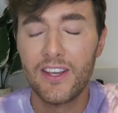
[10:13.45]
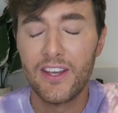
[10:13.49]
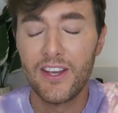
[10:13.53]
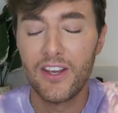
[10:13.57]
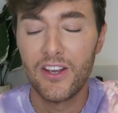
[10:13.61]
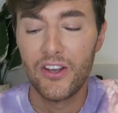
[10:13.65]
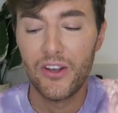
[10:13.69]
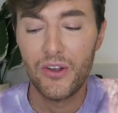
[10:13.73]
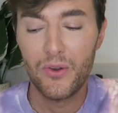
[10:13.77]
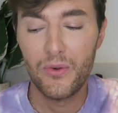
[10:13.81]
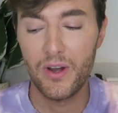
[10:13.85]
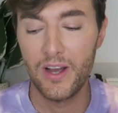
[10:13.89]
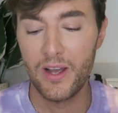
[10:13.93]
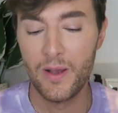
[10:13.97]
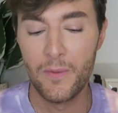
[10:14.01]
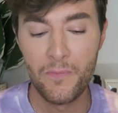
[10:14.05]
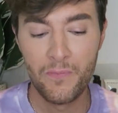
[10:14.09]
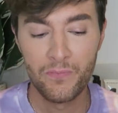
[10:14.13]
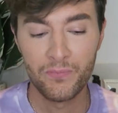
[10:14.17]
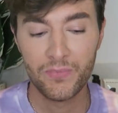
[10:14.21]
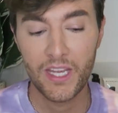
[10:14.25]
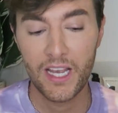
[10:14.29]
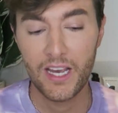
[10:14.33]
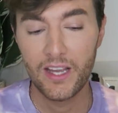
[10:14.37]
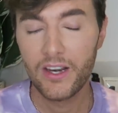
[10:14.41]
cute,
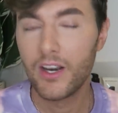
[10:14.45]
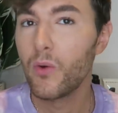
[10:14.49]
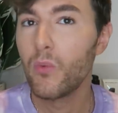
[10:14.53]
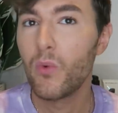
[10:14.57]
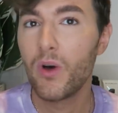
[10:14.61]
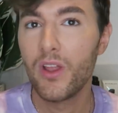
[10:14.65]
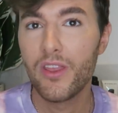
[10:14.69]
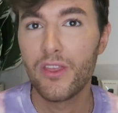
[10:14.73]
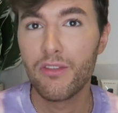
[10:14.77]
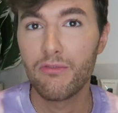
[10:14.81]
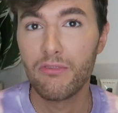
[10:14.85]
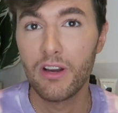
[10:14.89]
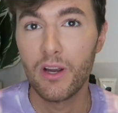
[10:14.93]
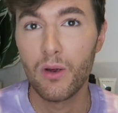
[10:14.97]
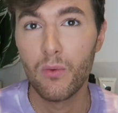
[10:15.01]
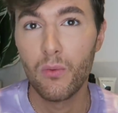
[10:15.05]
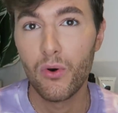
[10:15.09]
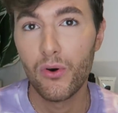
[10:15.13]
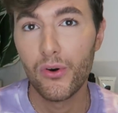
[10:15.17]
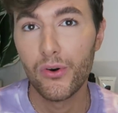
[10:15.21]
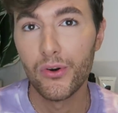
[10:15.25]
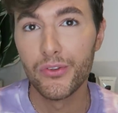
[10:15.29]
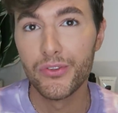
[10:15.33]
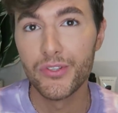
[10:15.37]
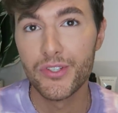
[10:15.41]
and I won 3
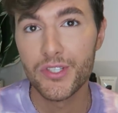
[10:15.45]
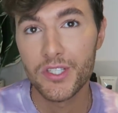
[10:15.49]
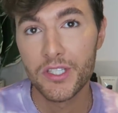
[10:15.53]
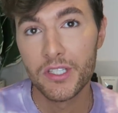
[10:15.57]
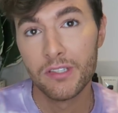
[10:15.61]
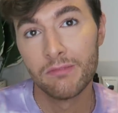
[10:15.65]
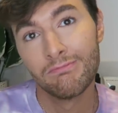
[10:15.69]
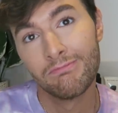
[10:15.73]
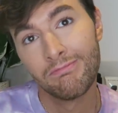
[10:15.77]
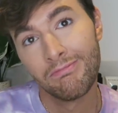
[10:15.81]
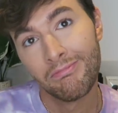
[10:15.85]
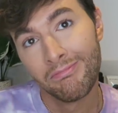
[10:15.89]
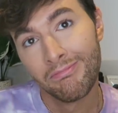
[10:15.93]
awards.